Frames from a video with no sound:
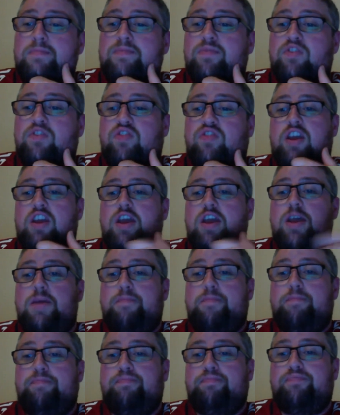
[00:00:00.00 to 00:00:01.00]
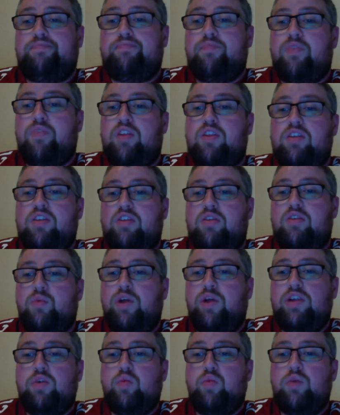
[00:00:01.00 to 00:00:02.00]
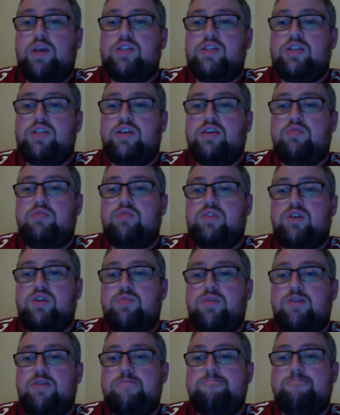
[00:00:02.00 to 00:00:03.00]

So yeah. Welcome, Wesley. What's up, man?